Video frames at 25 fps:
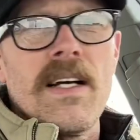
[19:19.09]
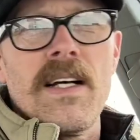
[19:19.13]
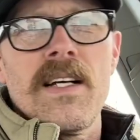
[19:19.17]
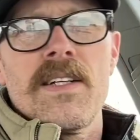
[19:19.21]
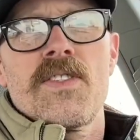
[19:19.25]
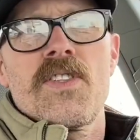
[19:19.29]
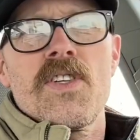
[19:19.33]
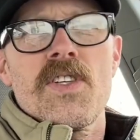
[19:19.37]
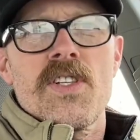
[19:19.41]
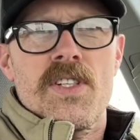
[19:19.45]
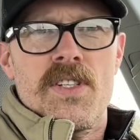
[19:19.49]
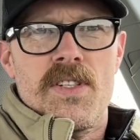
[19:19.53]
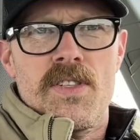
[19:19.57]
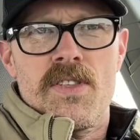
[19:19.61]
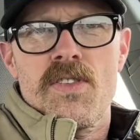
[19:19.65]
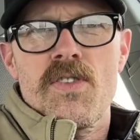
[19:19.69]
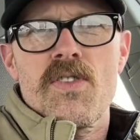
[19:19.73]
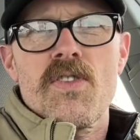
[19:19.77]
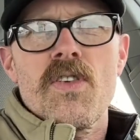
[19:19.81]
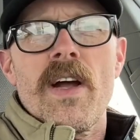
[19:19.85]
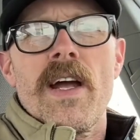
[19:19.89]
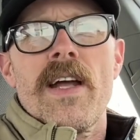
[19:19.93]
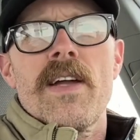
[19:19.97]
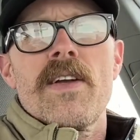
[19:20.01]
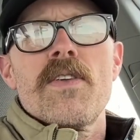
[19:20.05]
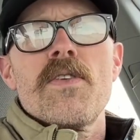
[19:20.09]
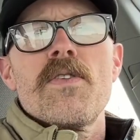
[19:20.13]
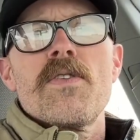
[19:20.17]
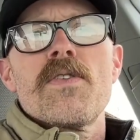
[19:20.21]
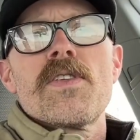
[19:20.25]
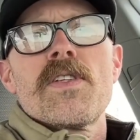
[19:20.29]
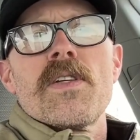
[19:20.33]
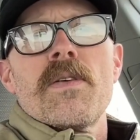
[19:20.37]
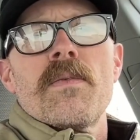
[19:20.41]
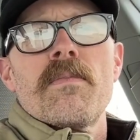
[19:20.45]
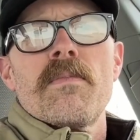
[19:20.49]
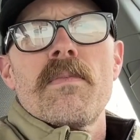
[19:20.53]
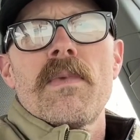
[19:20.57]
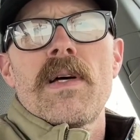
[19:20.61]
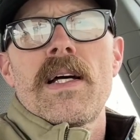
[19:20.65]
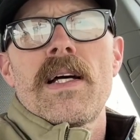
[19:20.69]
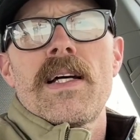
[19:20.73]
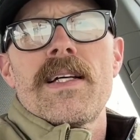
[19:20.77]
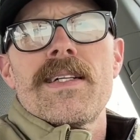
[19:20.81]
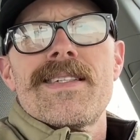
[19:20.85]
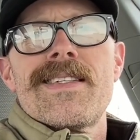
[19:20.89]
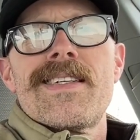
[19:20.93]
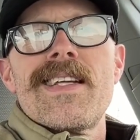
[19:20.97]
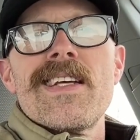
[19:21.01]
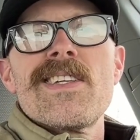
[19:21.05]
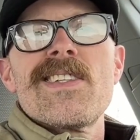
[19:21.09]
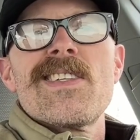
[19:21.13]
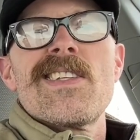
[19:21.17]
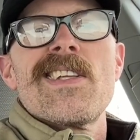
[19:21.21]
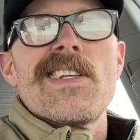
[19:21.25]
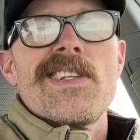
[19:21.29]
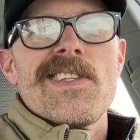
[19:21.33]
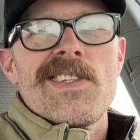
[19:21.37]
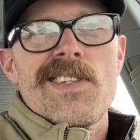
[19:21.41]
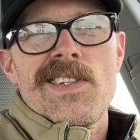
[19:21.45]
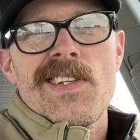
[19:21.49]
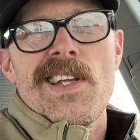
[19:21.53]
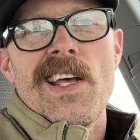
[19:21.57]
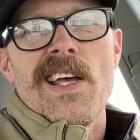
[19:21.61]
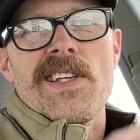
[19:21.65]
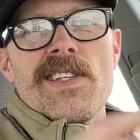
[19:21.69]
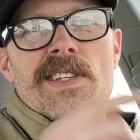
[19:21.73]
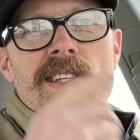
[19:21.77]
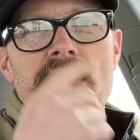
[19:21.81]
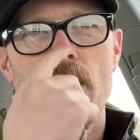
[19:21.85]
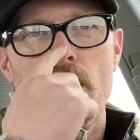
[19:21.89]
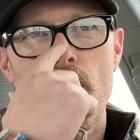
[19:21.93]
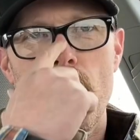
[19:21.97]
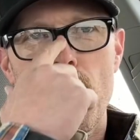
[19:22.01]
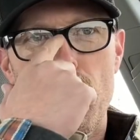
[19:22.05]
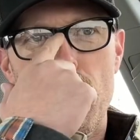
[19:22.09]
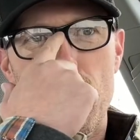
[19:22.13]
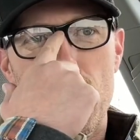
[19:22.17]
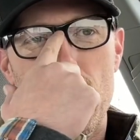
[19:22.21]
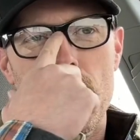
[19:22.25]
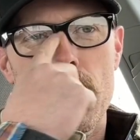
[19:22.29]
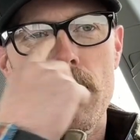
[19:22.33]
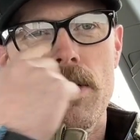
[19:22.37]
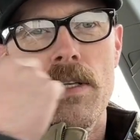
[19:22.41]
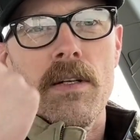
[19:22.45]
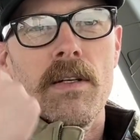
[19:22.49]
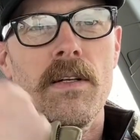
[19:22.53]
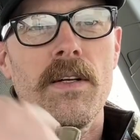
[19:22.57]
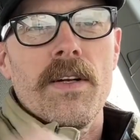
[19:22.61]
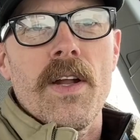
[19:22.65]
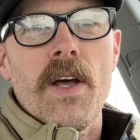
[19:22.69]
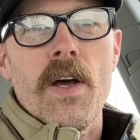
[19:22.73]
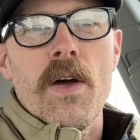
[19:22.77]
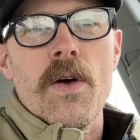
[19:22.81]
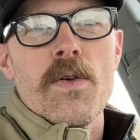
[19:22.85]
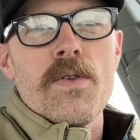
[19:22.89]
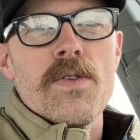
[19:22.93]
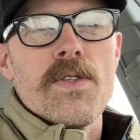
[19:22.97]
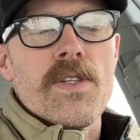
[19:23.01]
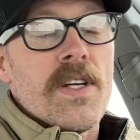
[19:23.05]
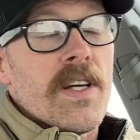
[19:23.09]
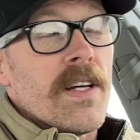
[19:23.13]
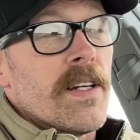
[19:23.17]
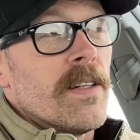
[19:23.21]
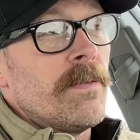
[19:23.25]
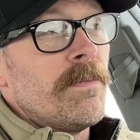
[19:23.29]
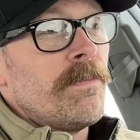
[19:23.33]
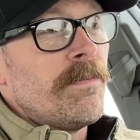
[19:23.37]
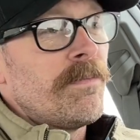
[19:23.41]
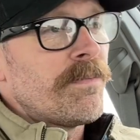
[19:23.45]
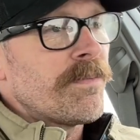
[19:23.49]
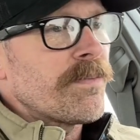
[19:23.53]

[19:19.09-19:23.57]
just try and do some distance testing with these little nodes here.